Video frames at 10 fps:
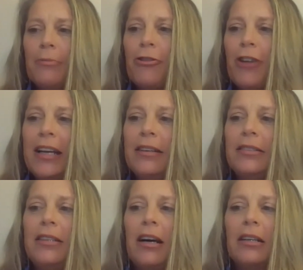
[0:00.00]

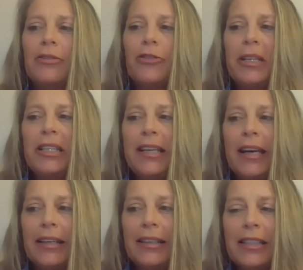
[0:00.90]
Frank Young from
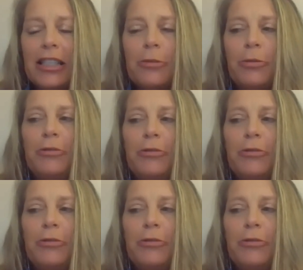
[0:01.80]
Indiana and Spoon